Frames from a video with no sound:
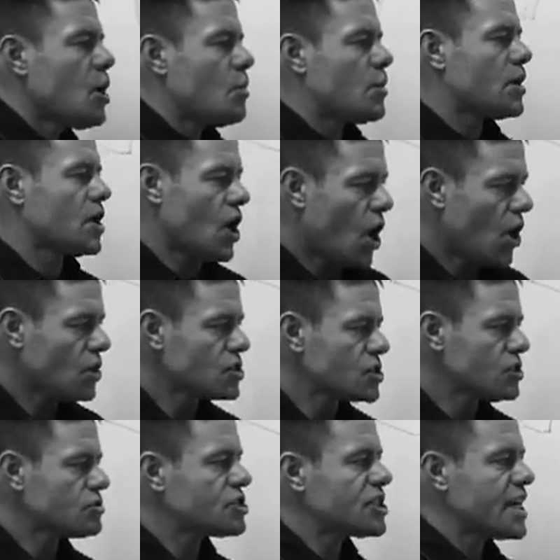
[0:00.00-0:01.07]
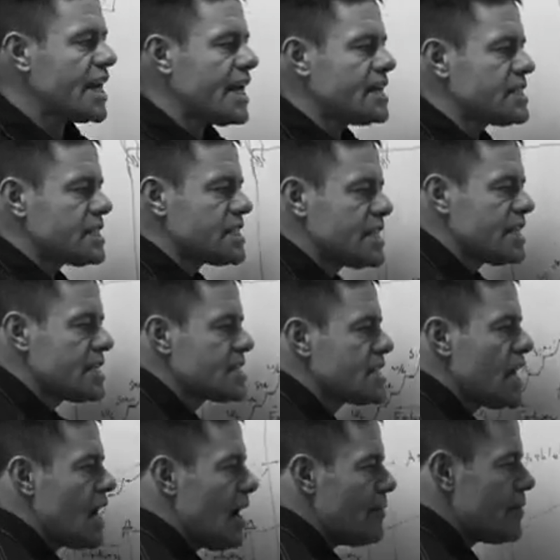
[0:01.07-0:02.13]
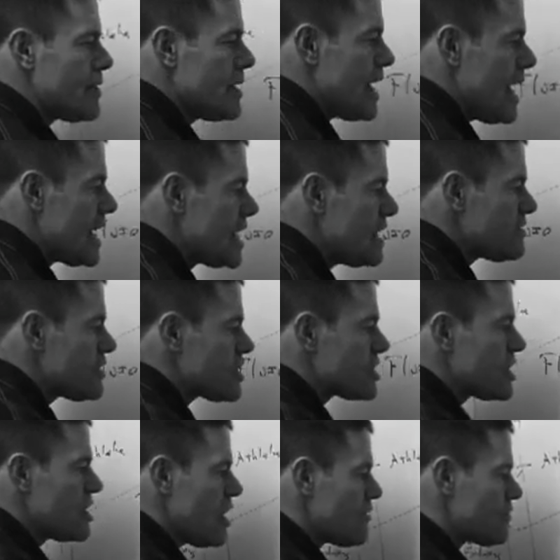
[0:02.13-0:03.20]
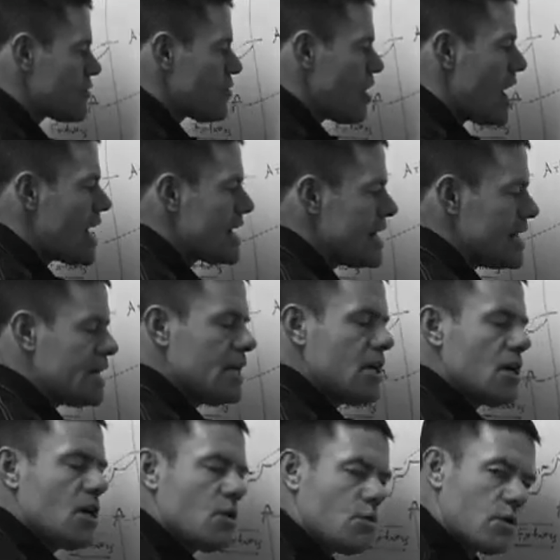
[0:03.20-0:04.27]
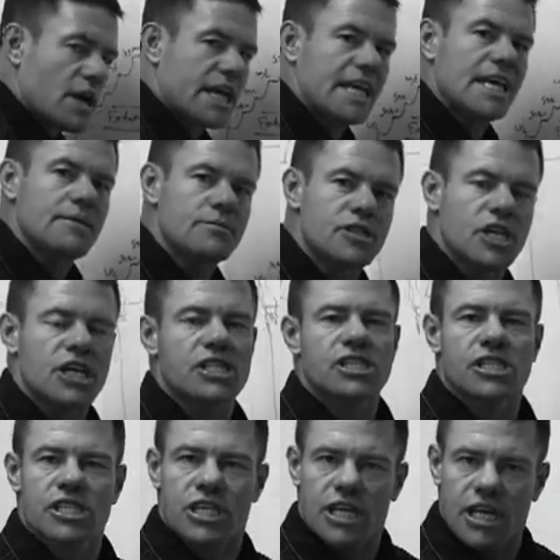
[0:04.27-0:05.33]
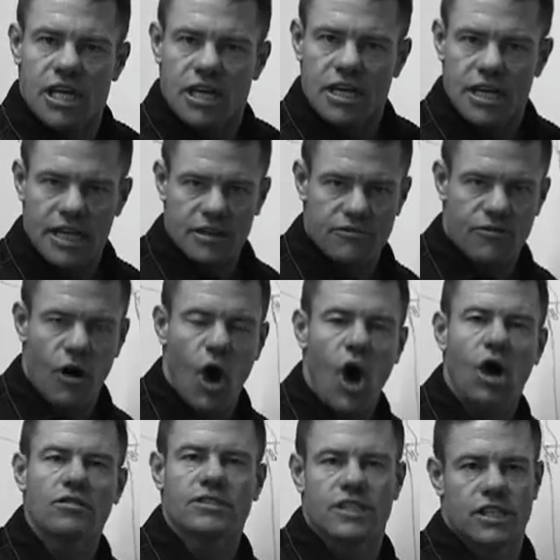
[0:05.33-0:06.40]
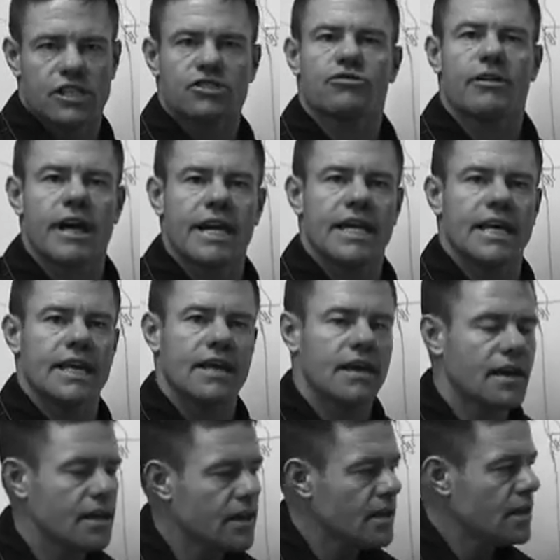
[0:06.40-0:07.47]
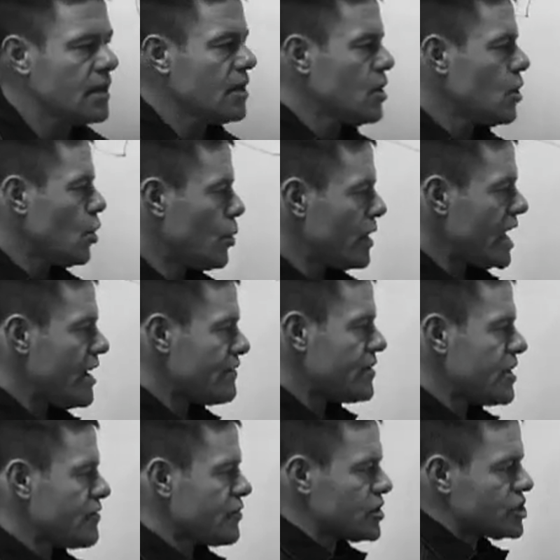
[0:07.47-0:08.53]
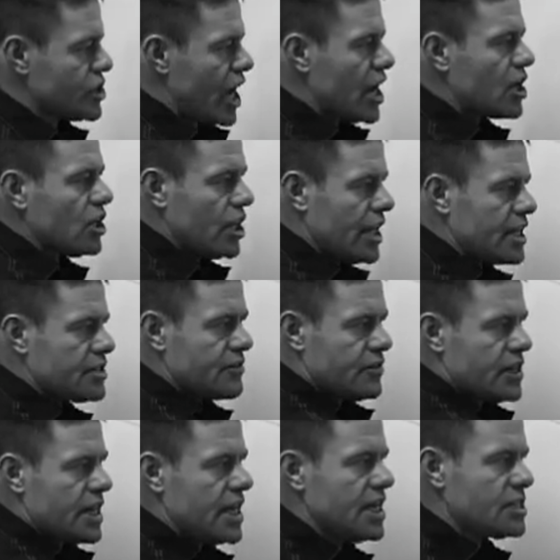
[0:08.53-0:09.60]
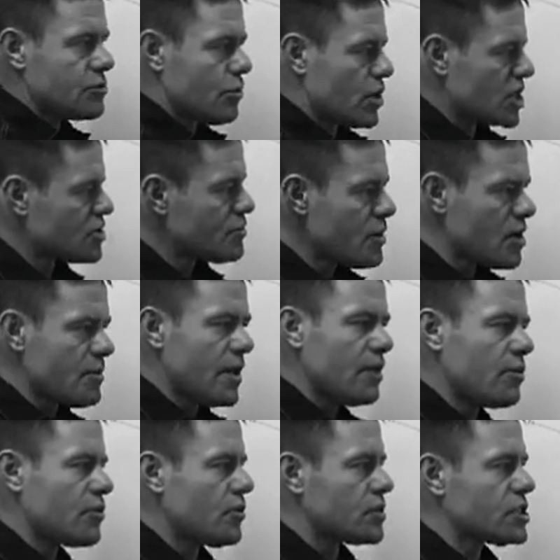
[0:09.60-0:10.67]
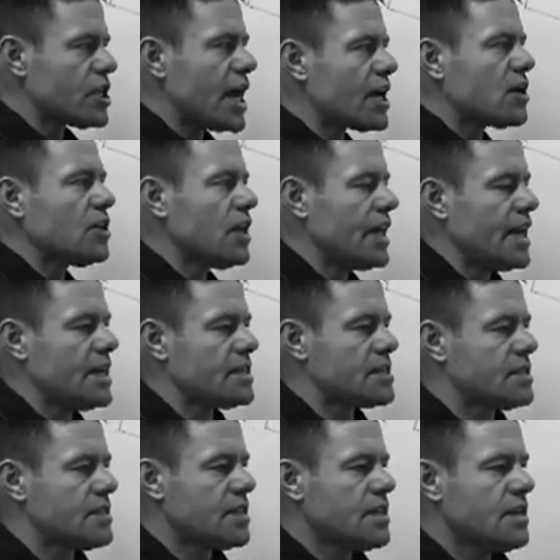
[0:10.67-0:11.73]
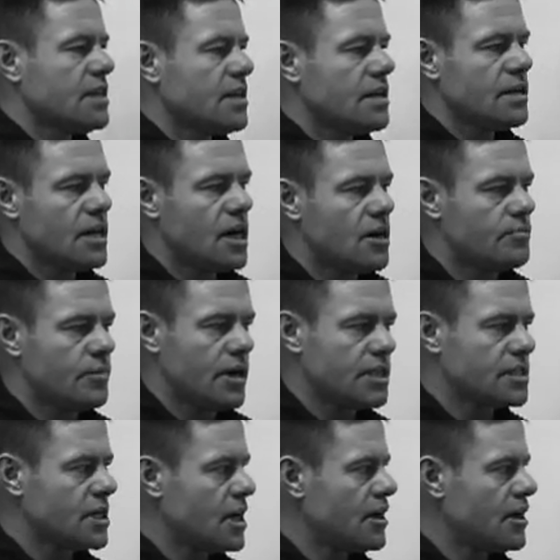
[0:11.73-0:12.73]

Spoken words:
but it also changes things up and gives us enough variety where it keeps us involved in the training. We have different cycle lengths for these, and we're experimenting with those cycle lengths, but